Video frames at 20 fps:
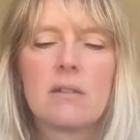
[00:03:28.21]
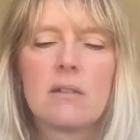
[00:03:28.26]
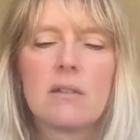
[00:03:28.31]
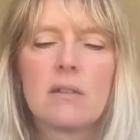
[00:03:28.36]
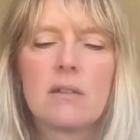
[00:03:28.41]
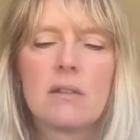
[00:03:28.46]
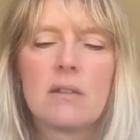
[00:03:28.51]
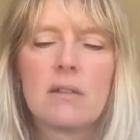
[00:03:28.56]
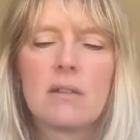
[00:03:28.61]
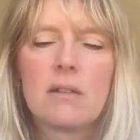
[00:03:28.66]

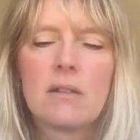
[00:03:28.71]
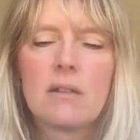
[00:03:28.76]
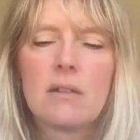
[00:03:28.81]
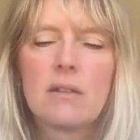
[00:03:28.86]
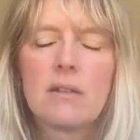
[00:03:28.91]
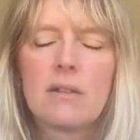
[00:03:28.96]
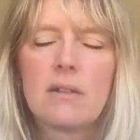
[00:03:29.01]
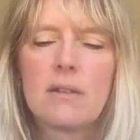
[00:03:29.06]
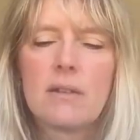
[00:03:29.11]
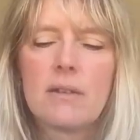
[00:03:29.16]

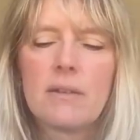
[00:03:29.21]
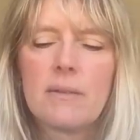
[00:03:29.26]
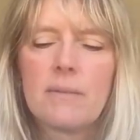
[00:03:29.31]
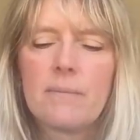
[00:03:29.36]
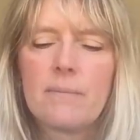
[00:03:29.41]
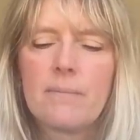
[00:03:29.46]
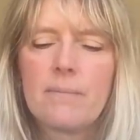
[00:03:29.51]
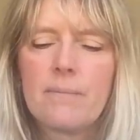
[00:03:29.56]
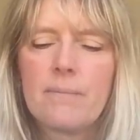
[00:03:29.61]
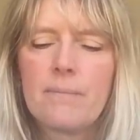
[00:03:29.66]

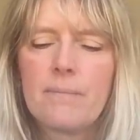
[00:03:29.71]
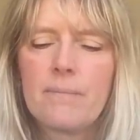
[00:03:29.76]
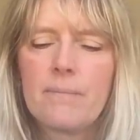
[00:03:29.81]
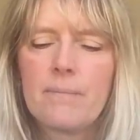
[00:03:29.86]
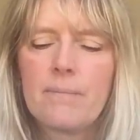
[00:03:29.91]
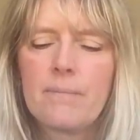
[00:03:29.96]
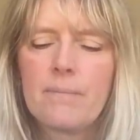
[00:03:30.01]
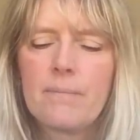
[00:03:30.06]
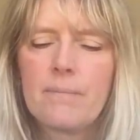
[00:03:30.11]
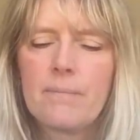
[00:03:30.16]

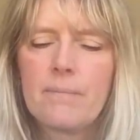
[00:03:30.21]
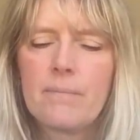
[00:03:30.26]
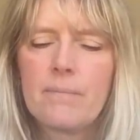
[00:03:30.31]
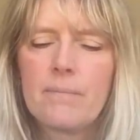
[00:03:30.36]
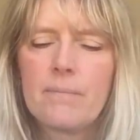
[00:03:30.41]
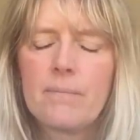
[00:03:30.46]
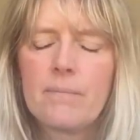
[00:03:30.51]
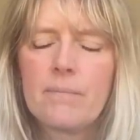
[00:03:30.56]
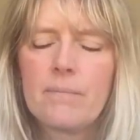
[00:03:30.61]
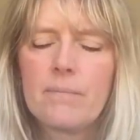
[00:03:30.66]

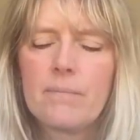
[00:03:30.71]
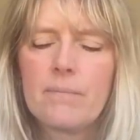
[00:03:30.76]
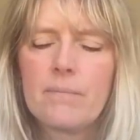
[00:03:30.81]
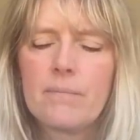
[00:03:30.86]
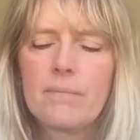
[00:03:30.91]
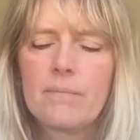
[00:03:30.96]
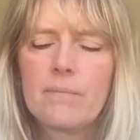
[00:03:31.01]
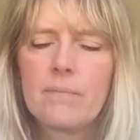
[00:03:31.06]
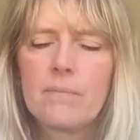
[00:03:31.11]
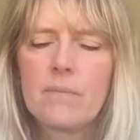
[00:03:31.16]

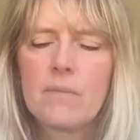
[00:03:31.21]
Nobody speaks.